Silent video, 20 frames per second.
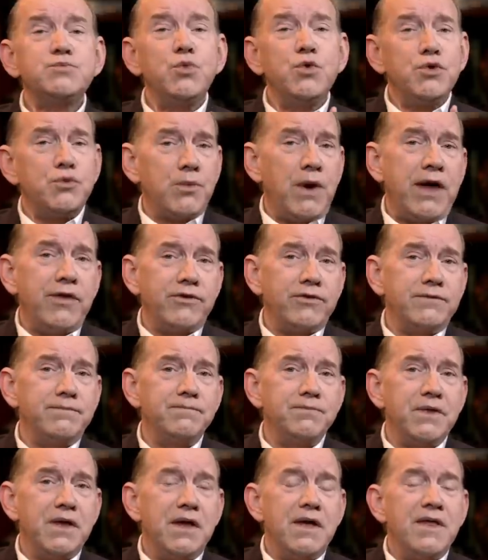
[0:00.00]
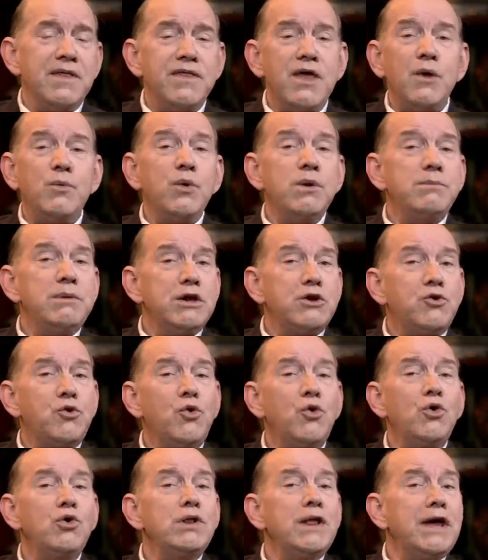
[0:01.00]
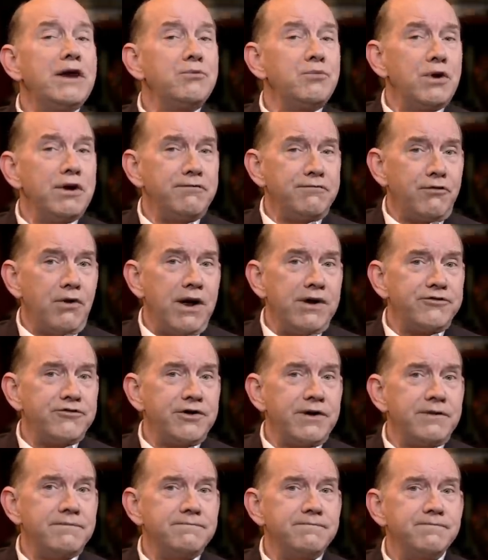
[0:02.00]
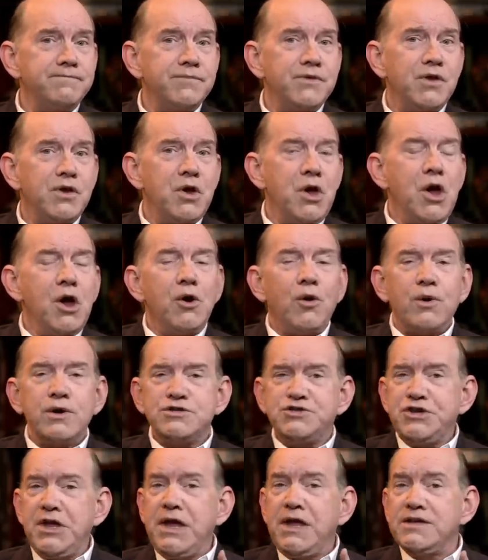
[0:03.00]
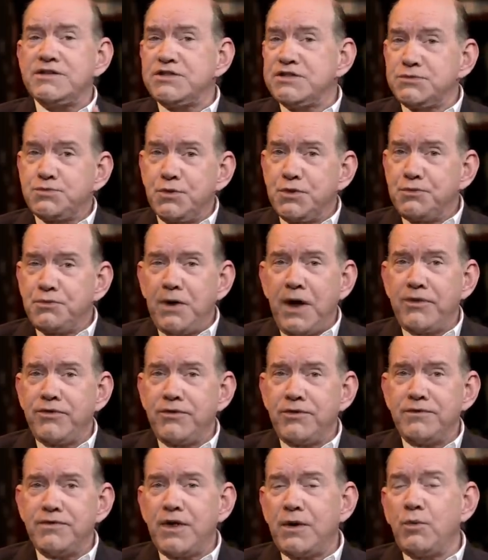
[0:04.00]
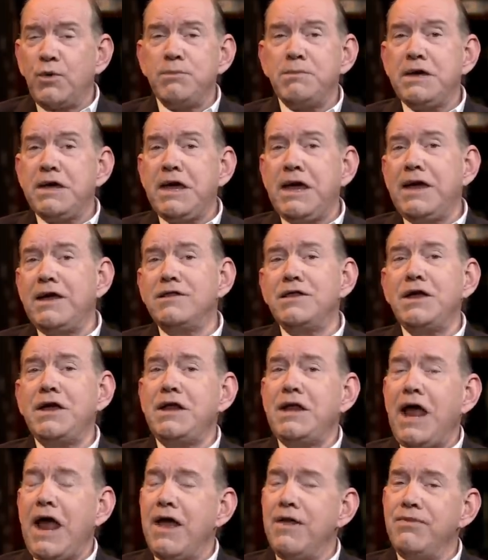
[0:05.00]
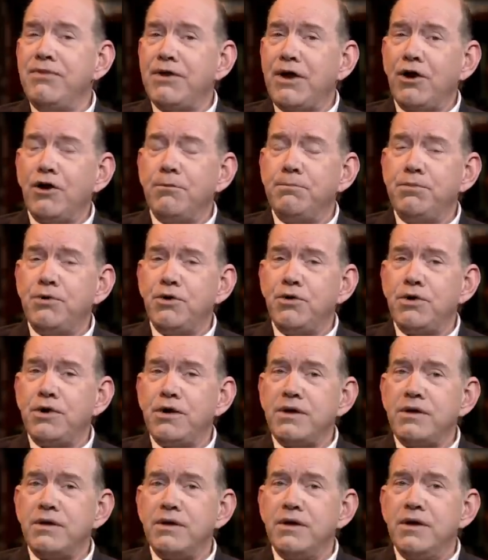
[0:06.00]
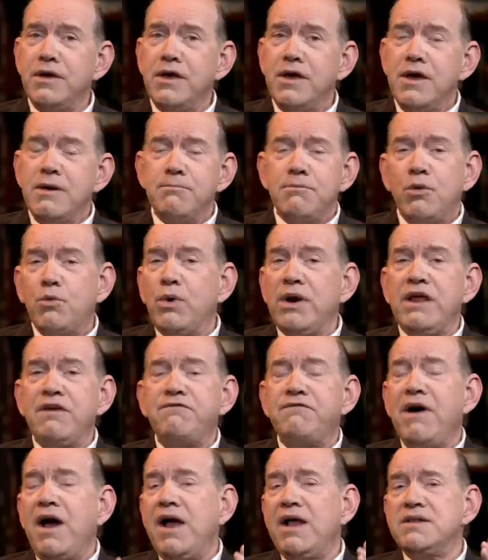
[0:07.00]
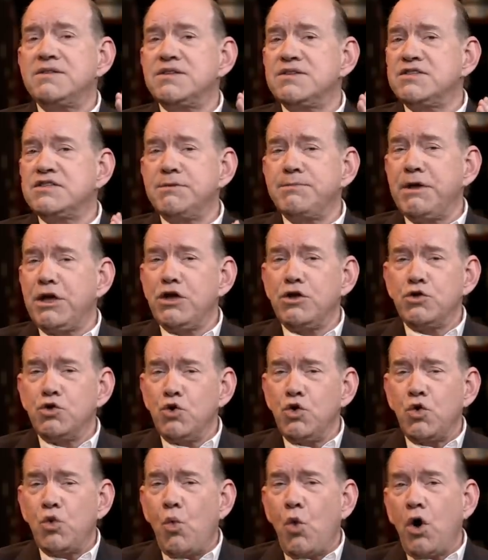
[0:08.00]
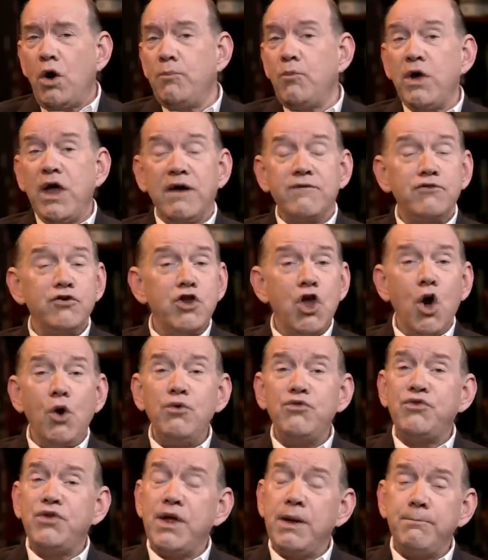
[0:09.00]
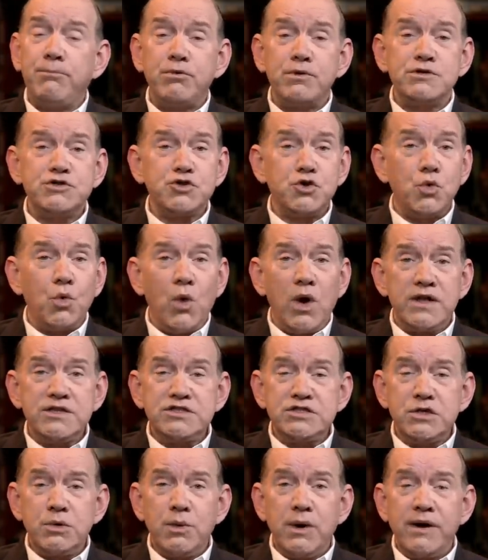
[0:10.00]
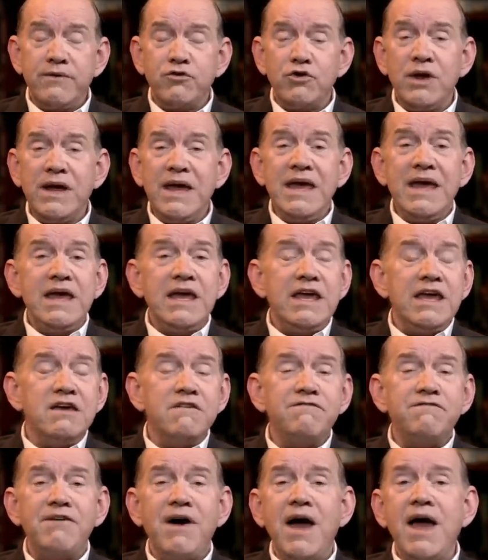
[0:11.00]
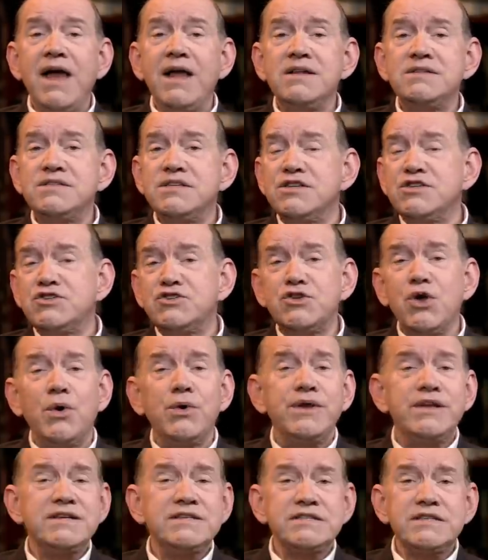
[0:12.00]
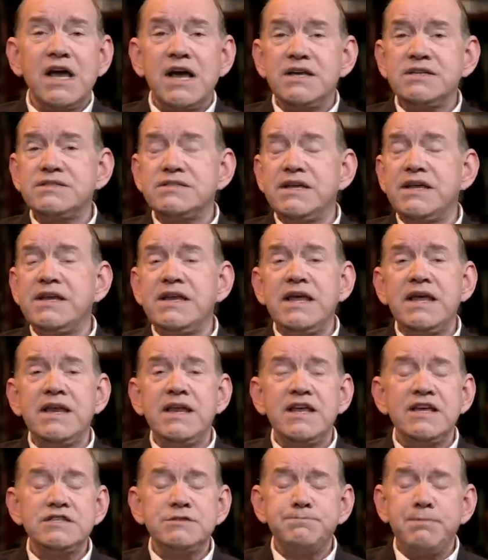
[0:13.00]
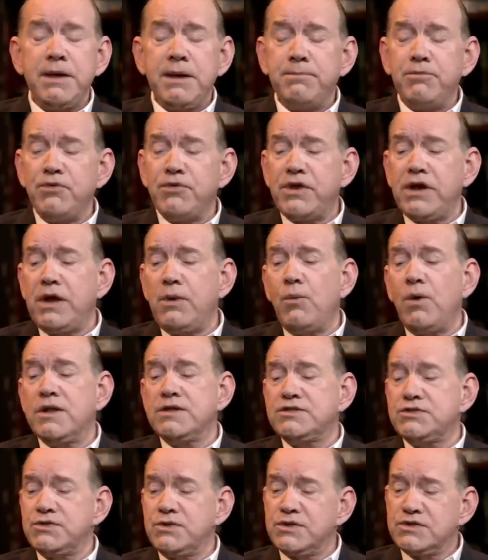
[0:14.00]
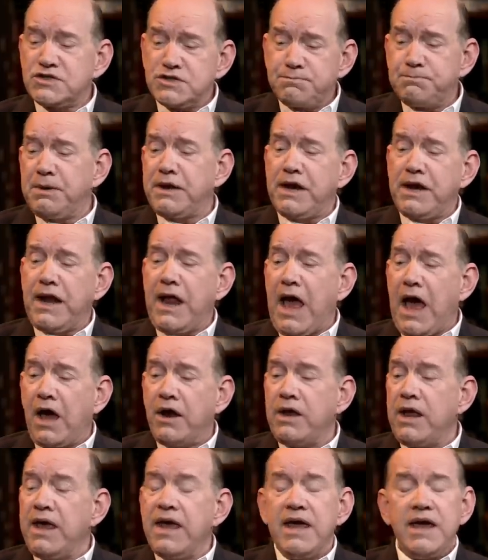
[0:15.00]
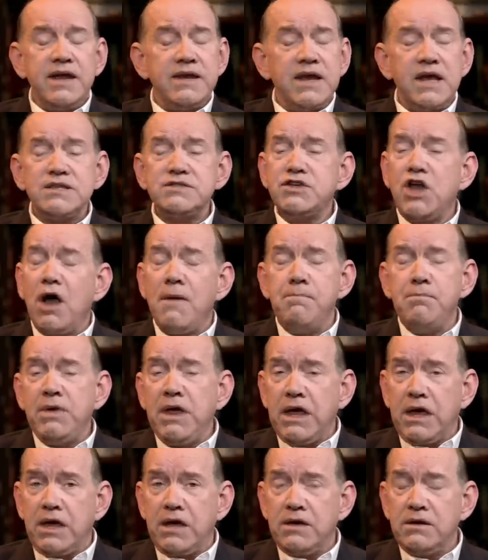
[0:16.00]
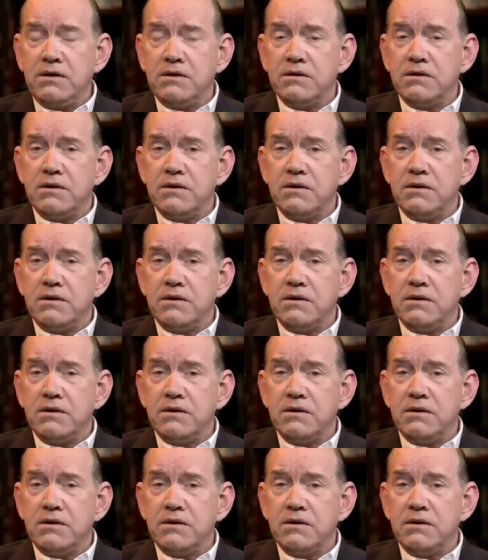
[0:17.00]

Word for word: would rather that we be cool and refreshing or Jesus would rather that we be healing and therapeutic. But when he finds us to be lukewarm, we have no temperature whatsoever. He finds it so disgusting in his people that he wants to spit it out. It does not mean